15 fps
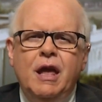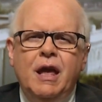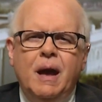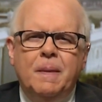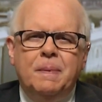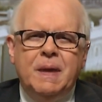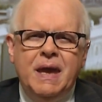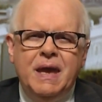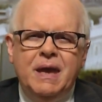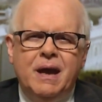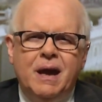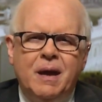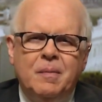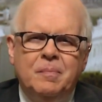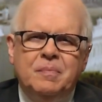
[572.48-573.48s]
The
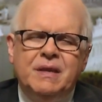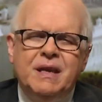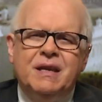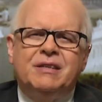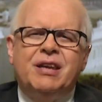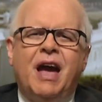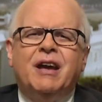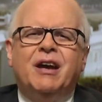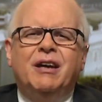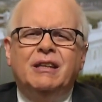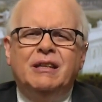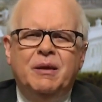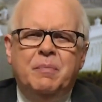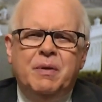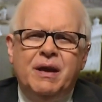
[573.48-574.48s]
attack
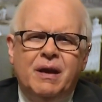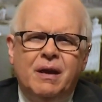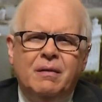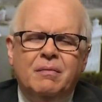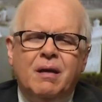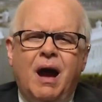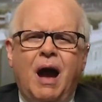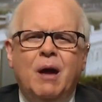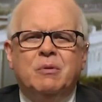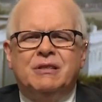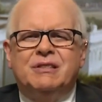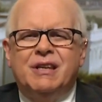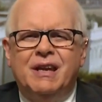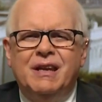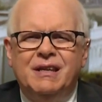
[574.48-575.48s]
on Libya, I
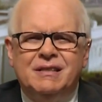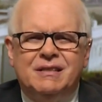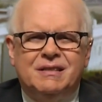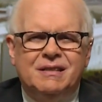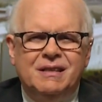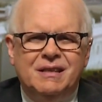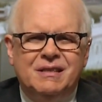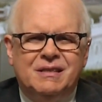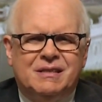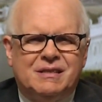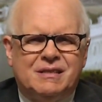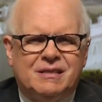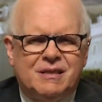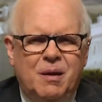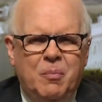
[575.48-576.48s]
would say, is
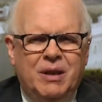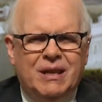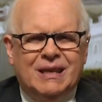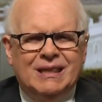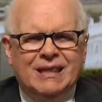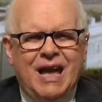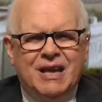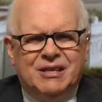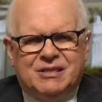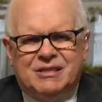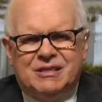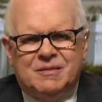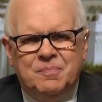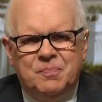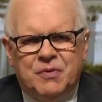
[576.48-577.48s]
somewhat
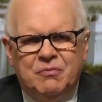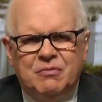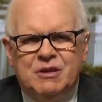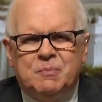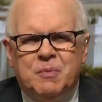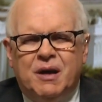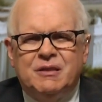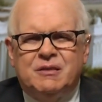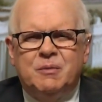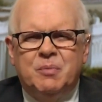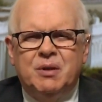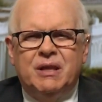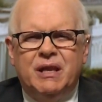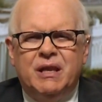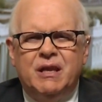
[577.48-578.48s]
less the
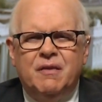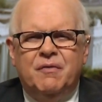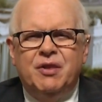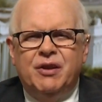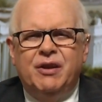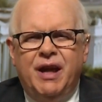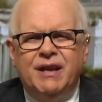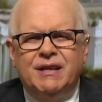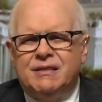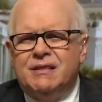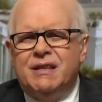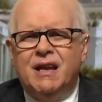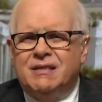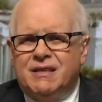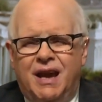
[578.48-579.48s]
responsibility of the United
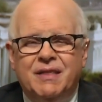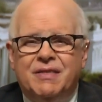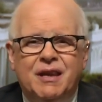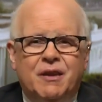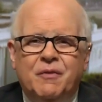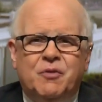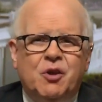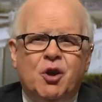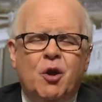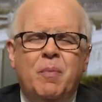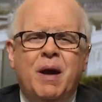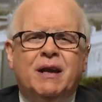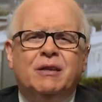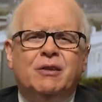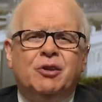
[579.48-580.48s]
States. I think if you go
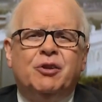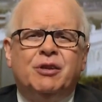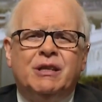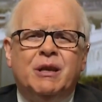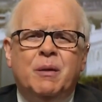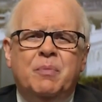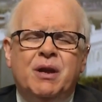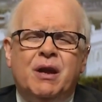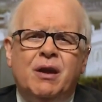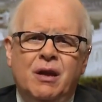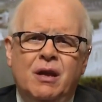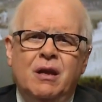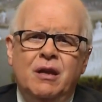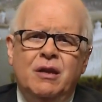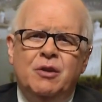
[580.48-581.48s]
back and look at Libya,
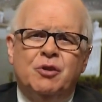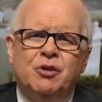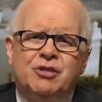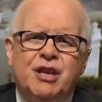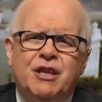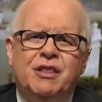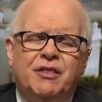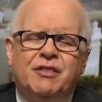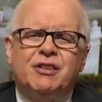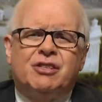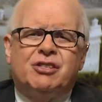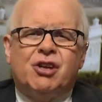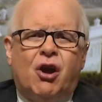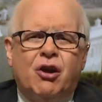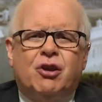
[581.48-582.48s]
you'll see that the
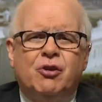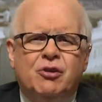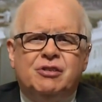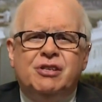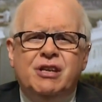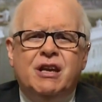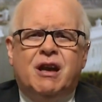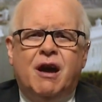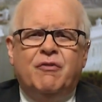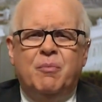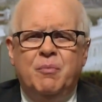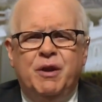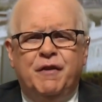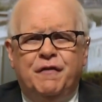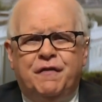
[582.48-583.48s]
Sarkozy
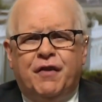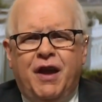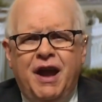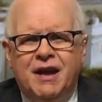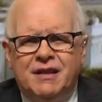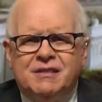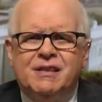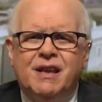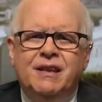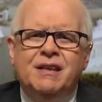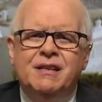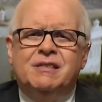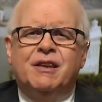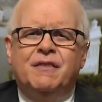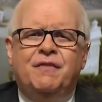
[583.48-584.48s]
government of France and
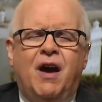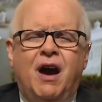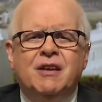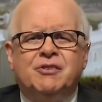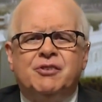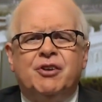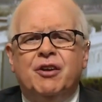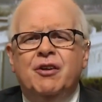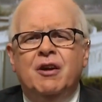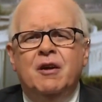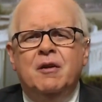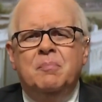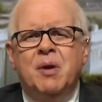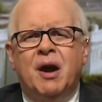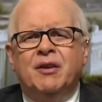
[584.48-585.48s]
his advisor,
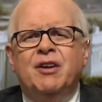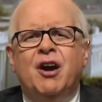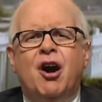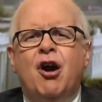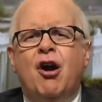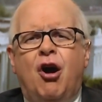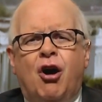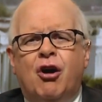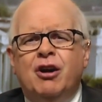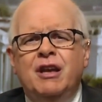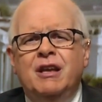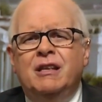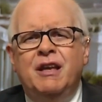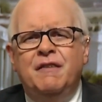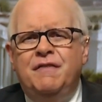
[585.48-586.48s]

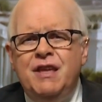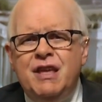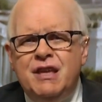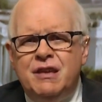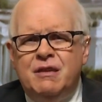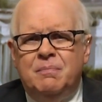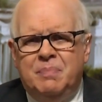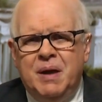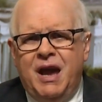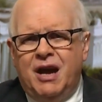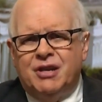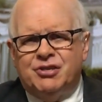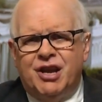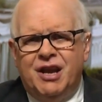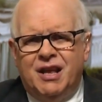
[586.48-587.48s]
Bernard-Henri Lévy,
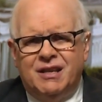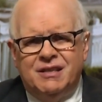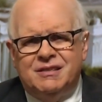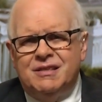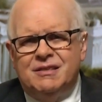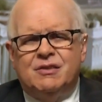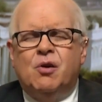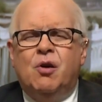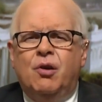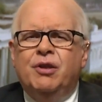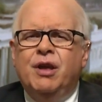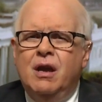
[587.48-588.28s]
BHL as he's called,